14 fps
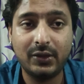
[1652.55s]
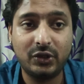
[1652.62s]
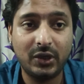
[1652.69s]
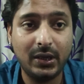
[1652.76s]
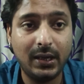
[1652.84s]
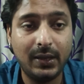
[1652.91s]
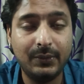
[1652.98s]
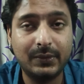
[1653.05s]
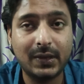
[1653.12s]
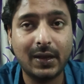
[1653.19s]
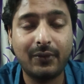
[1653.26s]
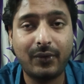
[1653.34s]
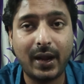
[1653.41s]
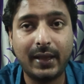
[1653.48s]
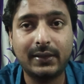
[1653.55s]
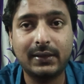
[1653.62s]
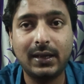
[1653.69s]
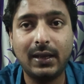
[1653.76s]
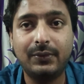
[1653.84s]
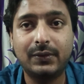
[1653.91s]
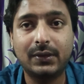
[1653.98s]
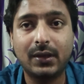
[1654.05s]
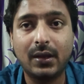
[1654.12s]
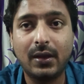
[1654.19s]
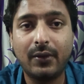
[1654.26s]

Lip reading: G nibs are flex nibs,